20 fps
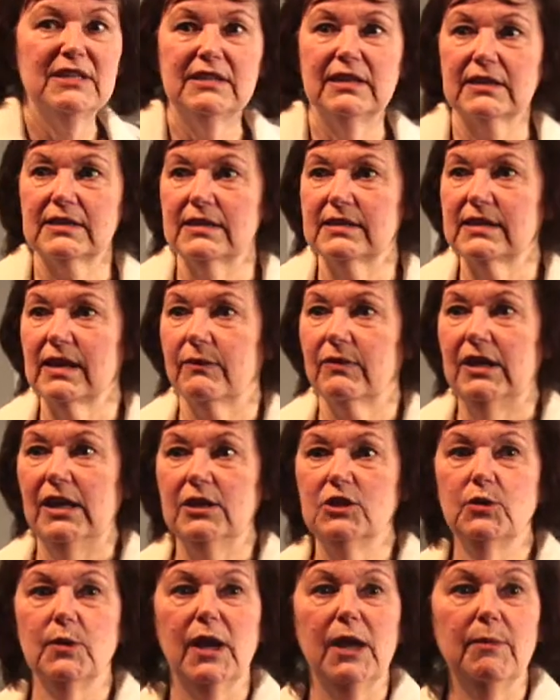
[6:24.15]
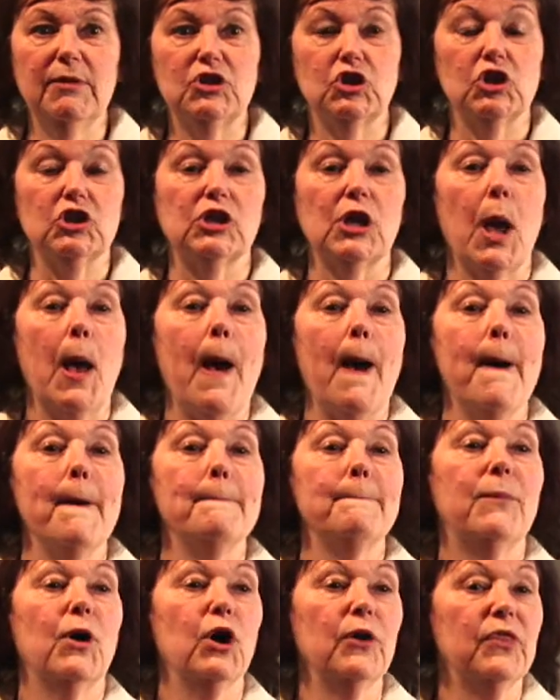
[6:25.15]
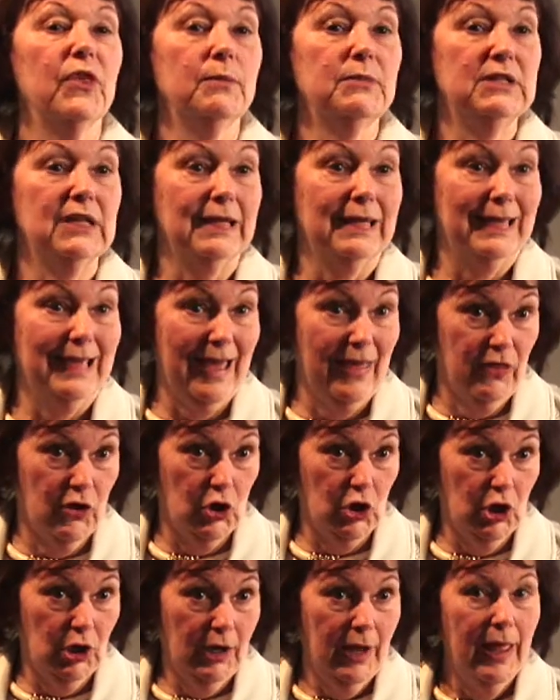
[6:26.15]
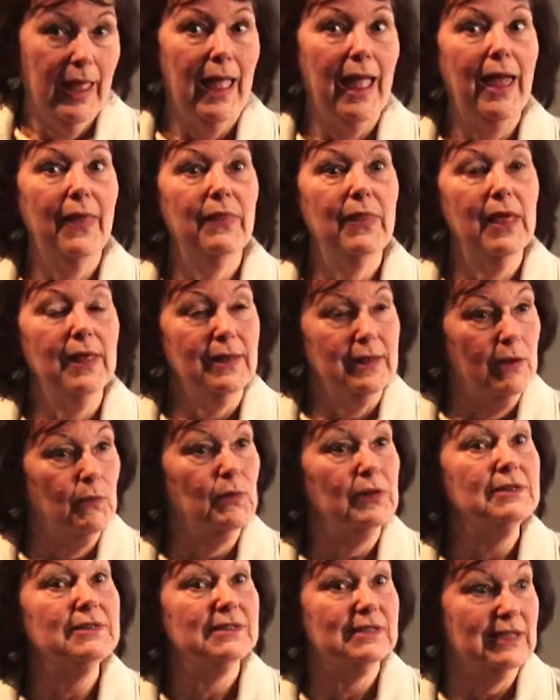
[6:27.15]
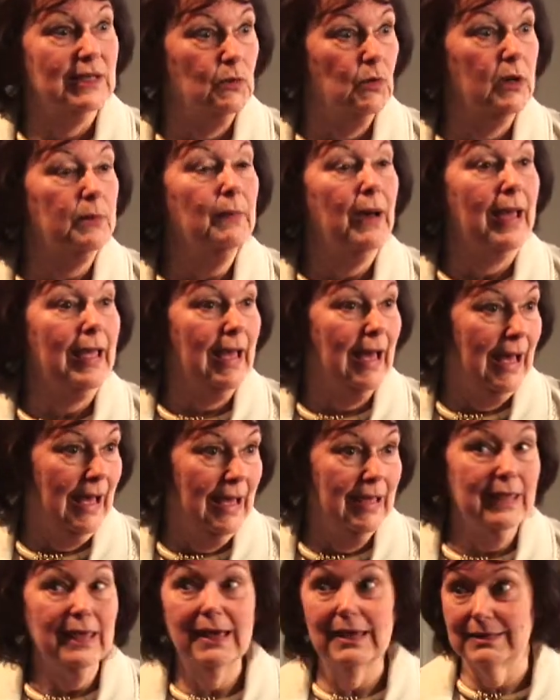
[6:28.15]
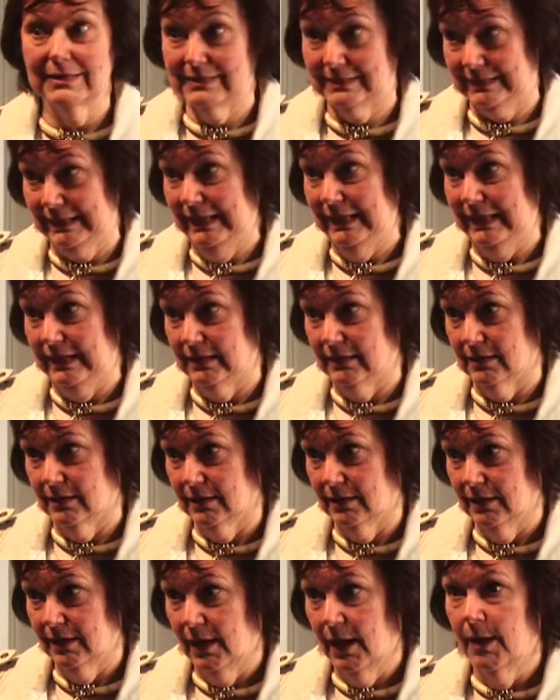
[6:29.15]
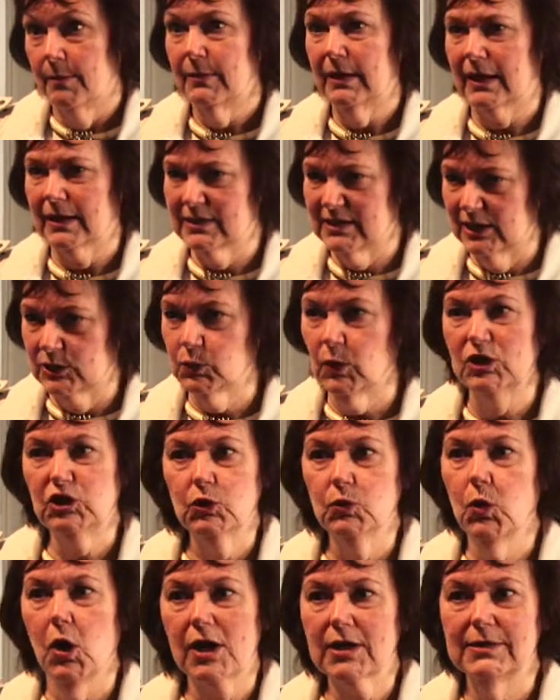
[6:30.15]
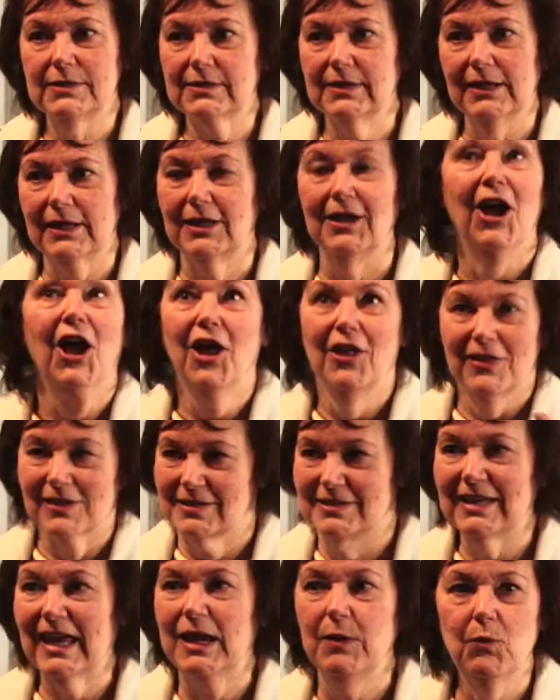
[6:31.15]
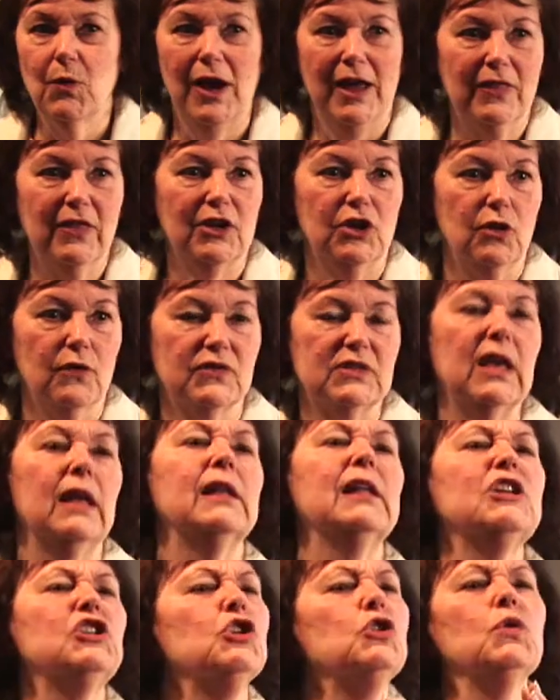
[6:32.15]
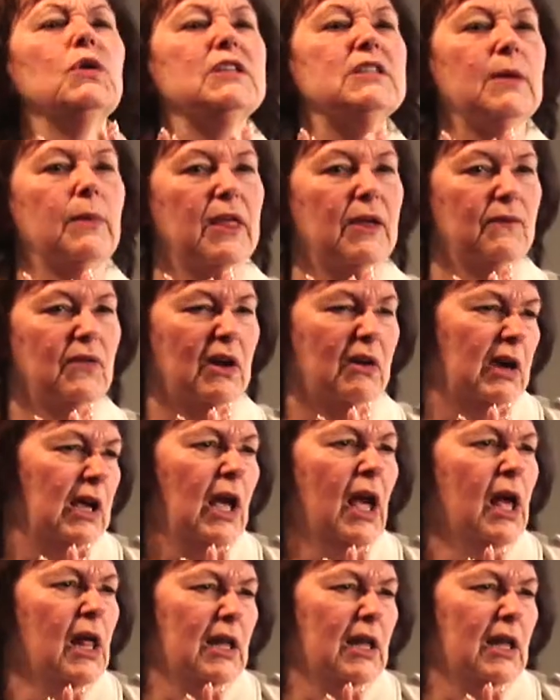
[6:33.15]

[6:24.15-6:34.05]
6 or 7 images. Put them together, and then it will see what my eye has seen. Because that's what you want to see, the same way that you've seen, unless you're doing something very